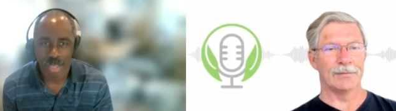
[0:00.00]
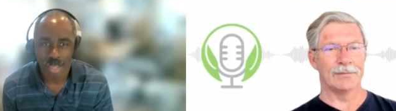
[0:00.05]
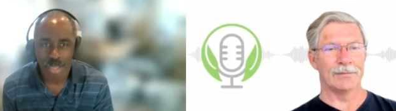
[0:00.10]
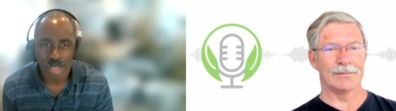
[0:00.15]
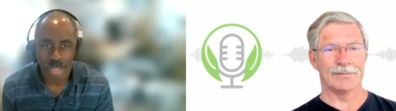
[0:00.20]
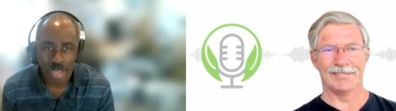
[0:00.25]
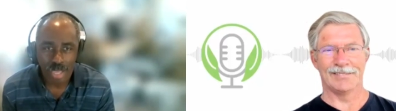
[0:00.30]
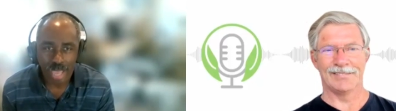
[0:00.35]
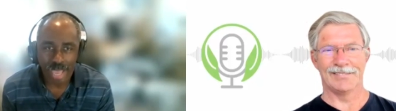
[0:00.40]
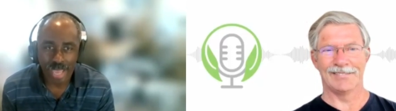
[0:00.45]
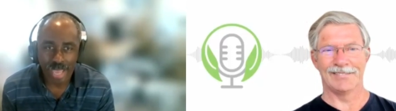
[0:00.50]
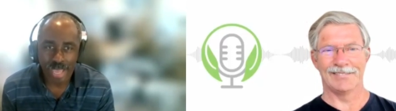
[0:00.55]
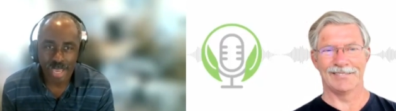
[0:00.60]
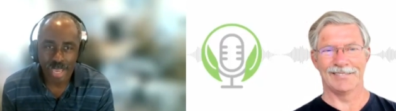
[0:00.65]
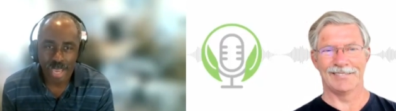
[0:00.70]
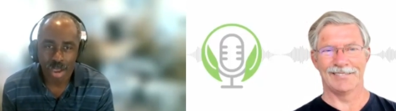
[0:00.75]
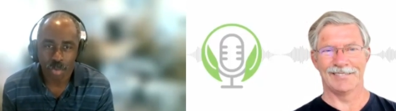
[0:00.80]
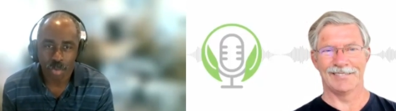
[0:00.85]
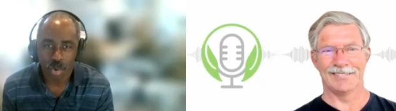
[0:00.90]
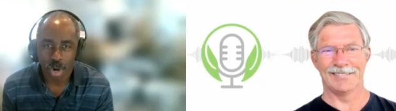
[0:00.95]
Speaker 1: you.
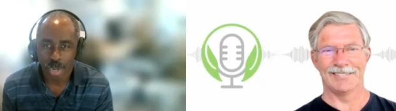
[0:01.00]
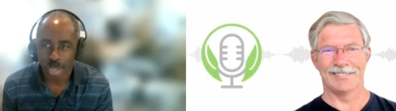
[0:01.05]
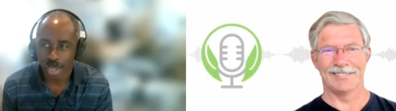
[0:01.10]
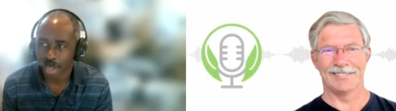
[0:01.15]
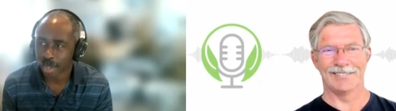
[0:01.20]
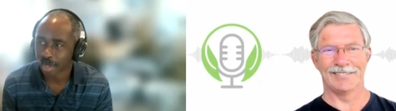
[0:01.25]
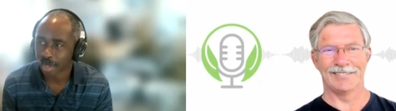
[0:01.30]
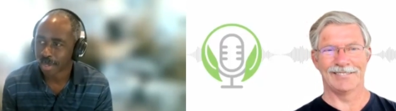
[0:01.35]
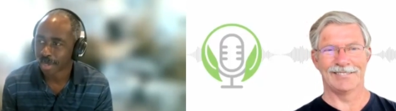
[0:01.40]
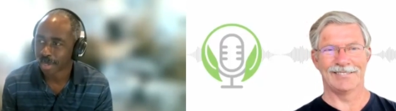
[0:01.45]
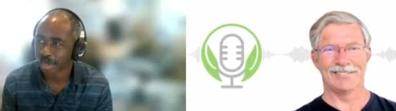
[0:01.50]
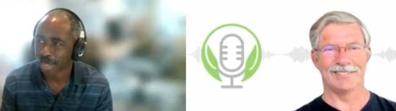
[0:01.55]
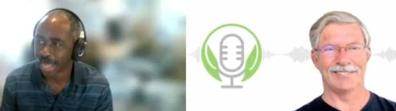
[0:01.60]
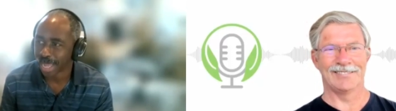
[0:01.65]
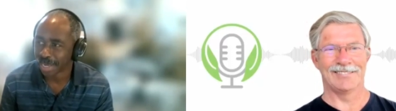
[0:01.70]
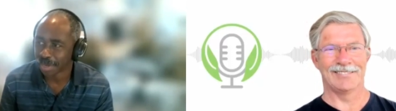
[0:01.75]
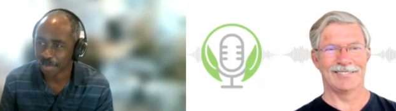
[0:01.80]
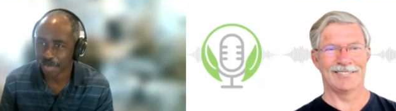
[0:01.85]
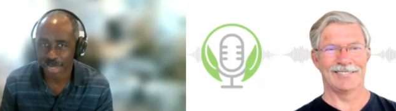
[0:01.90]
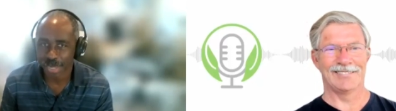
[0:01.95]
Speaker 2: Hey, how are you?
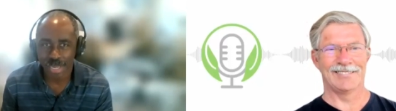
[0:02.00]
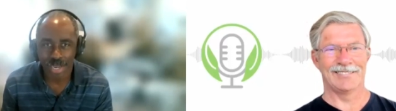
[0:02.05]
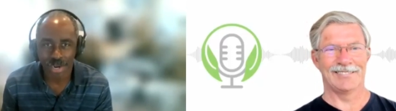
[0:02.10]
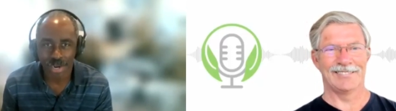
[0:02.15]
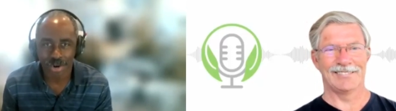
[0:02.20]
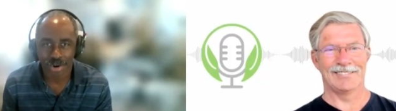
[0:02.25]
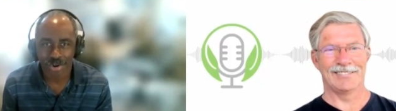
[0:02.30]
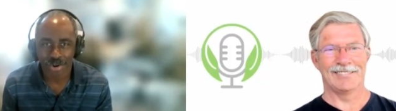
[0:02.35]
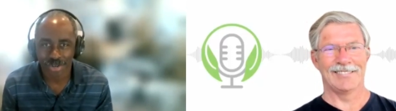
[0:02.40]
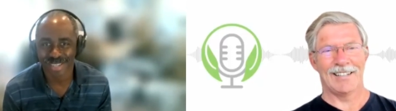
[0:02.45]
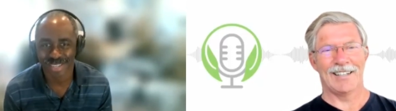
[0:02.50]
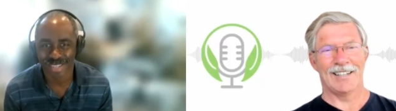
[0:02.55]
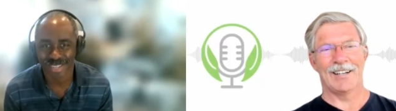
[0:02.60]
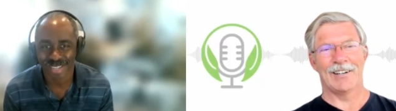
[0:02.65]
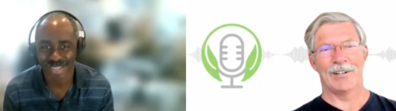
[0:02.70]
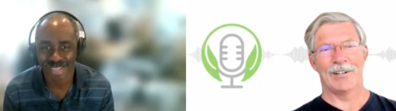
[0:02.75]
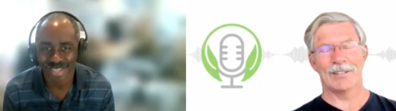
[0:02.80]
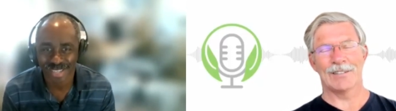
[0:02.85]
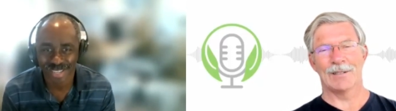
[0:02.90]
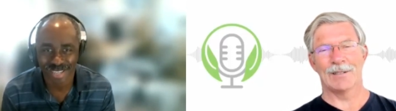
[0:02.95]
Glad to be here.
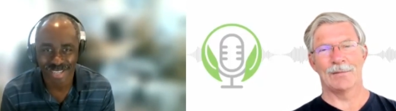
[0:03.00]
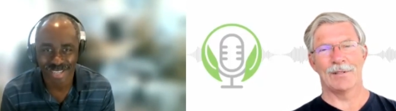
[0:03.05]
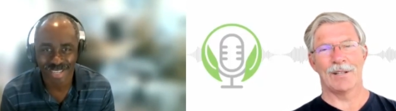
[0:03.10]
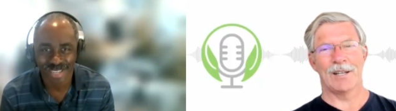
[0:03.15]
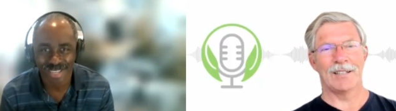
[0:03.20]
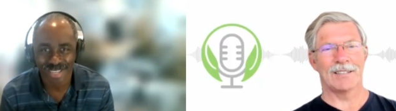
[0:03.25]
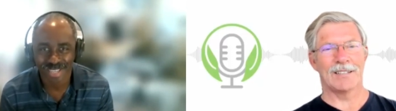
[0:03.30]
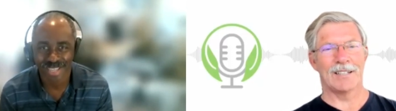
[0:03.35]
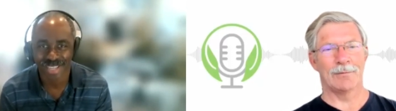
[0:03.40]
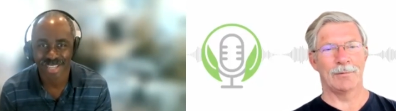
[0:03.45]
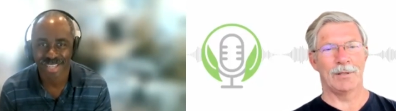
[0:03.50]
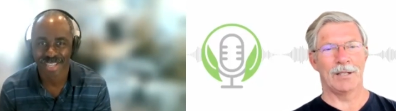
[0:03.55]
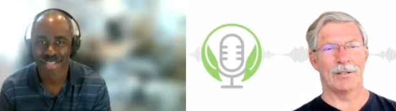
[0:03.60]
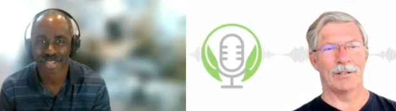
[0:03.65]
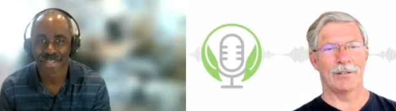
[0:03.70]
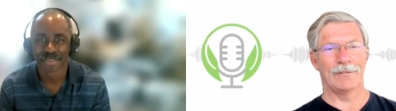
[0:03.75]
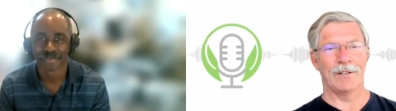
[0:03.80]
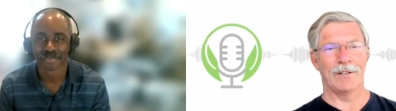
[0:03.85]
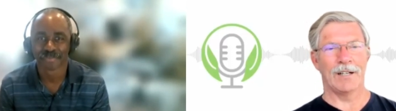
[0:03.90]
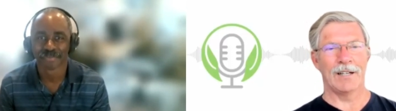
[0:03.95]
Speaker 1: Yeah, awesome. Thanks that
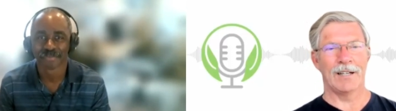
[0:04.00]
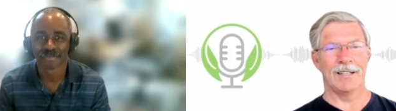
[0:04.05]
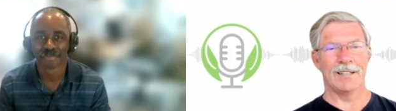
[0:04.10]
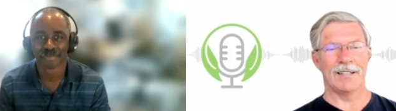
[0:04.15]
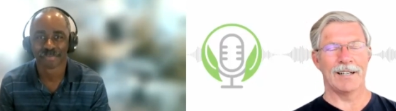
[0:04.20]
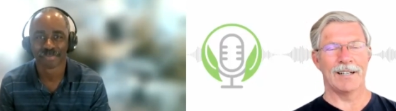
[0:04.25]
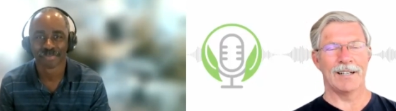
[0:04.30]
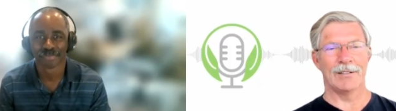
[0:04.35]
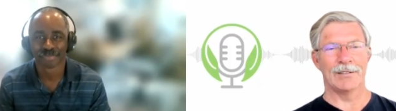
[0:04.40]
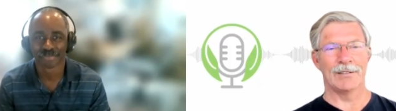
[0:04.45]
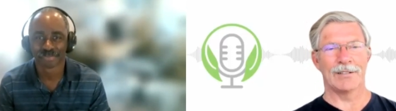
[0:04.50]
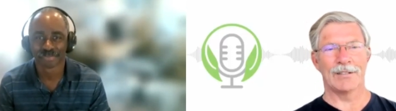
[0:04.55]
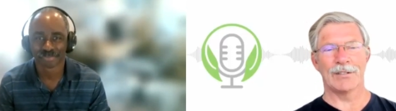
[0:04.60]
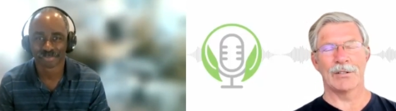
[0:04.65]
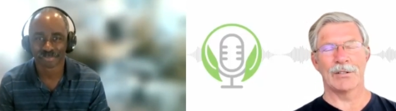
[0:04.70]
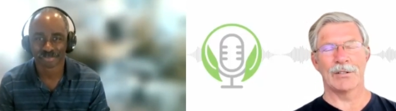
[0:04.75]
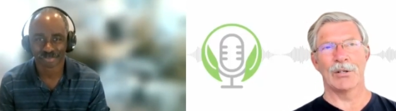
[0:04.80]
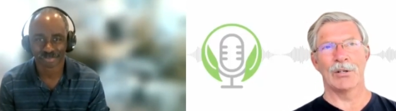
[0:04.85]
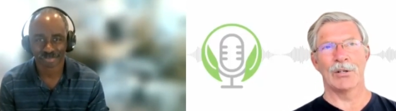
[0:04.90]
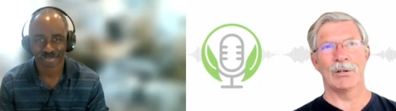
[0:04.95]
we could figure it out.
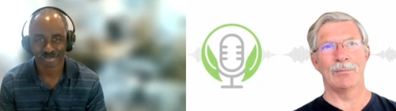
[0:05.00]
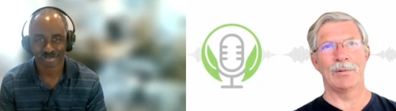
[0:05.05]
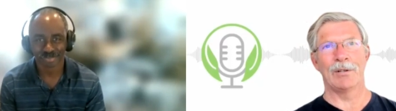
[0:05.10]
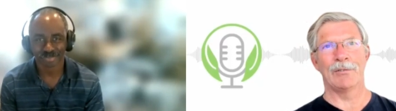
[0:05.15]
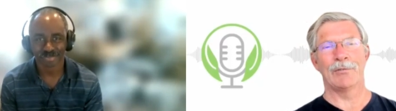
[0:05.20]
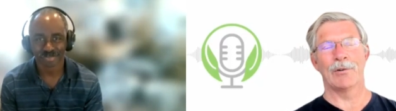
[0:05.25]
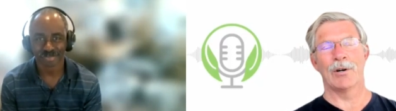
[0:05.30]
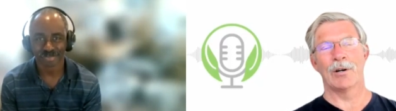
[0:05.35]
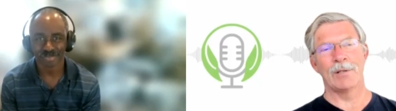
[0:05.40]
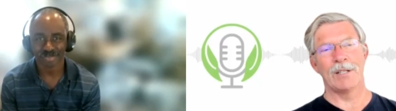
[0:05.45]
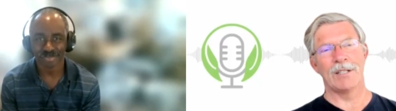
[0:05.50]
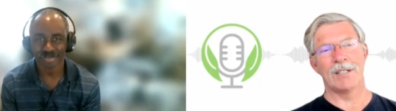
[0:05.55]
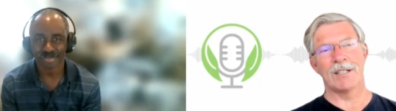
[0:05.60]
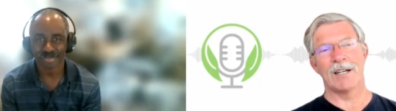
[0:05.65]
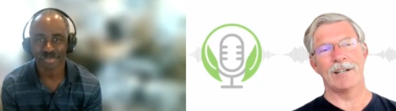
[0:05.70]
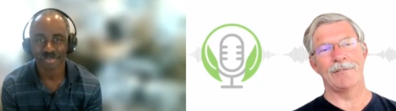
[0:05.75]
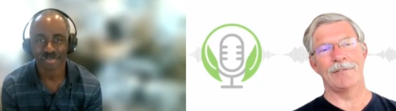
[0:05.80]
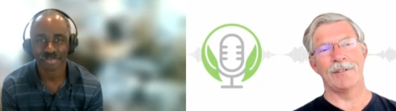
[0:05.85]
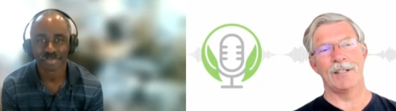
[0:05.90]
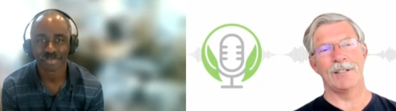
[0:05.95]
So, before we
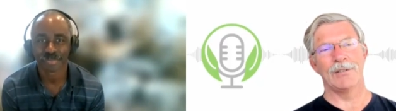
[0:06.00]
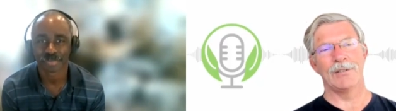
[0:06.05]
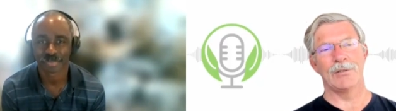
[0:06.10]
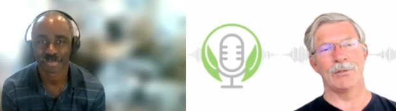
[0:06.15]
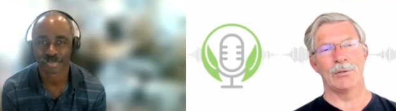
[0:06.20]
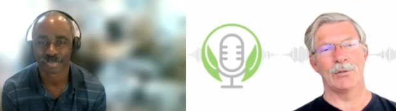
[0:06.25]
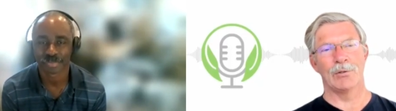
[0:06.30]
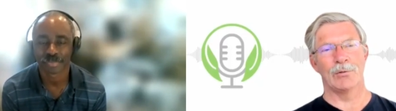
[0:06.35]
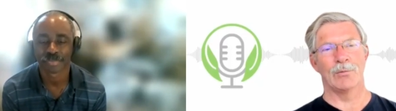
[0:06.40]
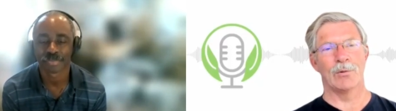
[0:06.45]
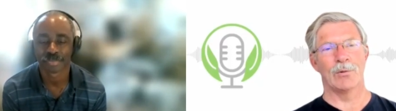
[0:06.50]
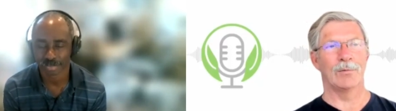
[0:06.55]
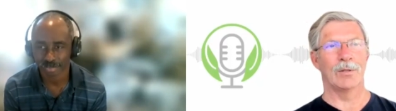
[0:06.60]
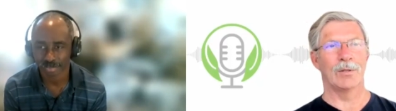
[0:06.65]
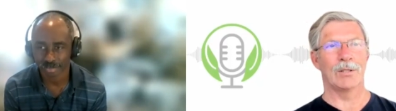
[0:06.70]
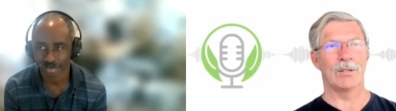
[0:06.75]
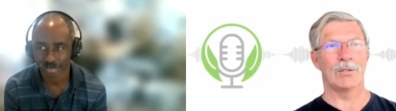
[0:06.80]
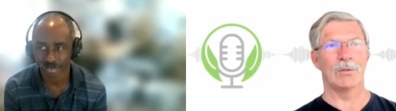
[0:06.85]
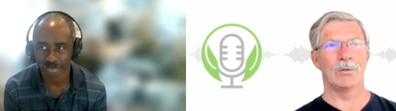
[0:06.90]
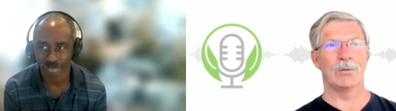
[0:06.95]
dive into
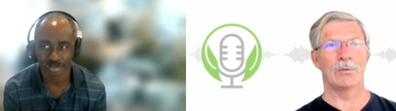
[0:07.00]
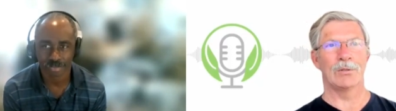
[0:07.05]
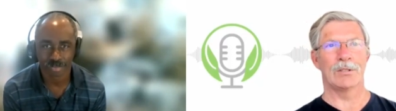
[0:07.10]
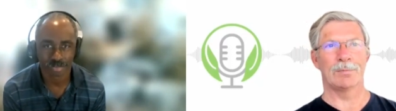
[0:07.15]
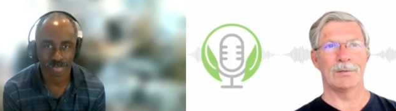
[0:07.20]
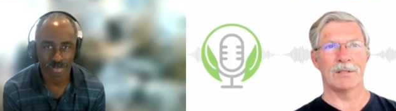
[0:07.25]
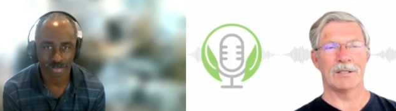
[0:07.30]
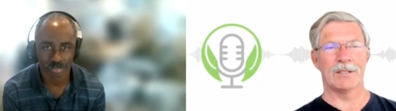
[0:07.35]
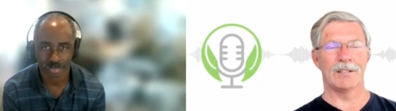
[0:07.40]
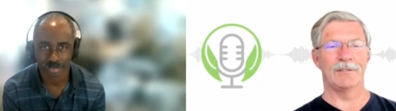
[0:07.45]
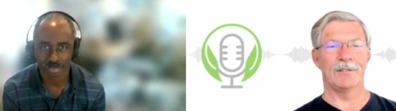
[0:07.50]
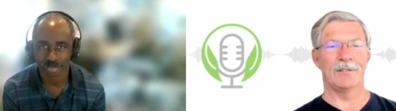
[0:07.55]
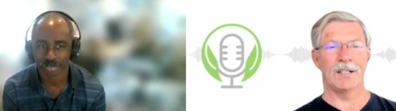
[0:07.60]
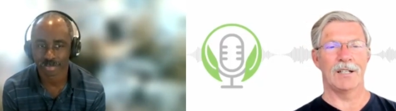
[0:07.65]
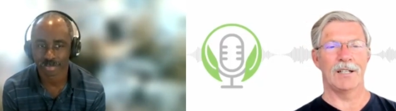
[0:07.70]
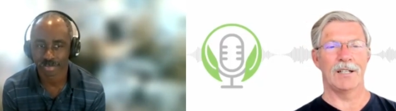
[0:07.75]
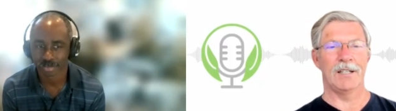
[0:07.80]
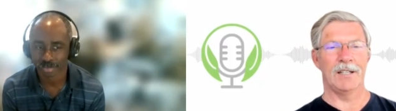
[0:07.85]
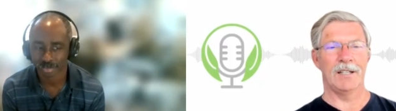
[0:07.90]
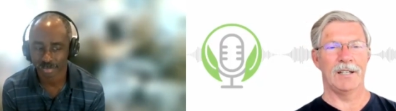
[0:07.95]
what you
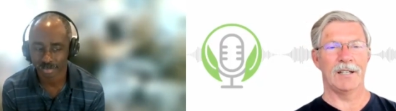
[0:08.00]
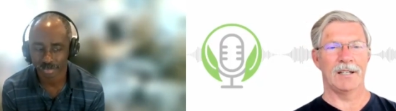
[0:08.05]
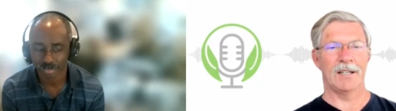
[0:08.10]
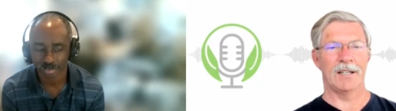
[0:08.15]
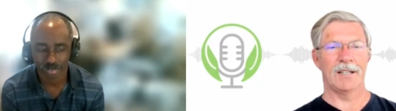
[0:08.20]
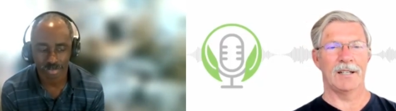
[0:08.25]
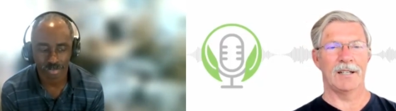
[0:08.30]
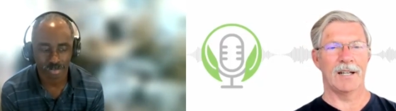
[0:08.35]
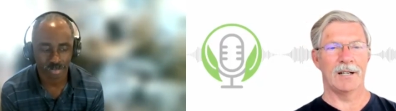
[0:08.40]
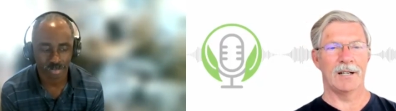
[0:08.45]
specifically can